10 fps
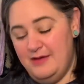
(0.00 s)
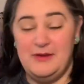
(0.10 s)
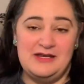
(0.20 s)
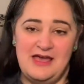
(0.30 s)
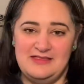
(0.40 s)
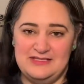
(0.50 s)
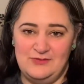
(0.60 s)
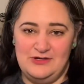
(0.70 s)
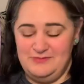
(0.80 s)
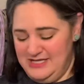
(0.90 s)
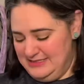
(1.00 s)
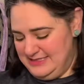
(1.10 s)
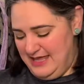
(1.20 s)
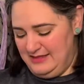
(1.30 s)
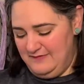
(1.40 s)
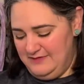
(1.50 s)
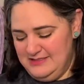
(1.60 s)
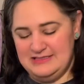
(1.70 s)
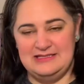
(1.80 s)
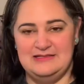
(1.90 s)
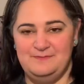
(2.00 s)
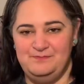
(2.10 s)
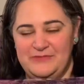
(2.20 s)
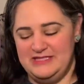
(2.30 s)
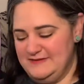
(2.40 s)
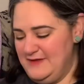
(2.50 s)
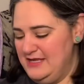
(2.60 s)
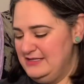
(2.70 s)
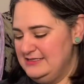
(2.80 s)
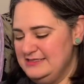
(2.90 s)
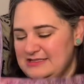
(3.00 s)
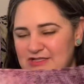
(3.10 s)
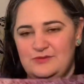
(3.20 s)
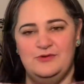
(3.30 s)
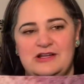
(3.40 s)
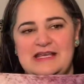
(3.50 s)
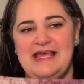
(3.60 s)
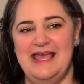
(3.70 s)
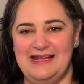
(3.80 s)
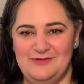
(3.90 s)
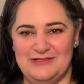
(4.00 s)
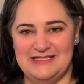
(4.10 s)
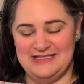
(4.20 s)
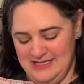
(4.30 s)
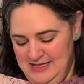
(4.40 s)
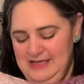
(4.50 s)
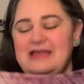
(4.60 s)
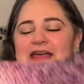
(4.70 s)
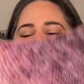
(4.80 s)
Not this one, because I love this fade. This is too pretty, and it was an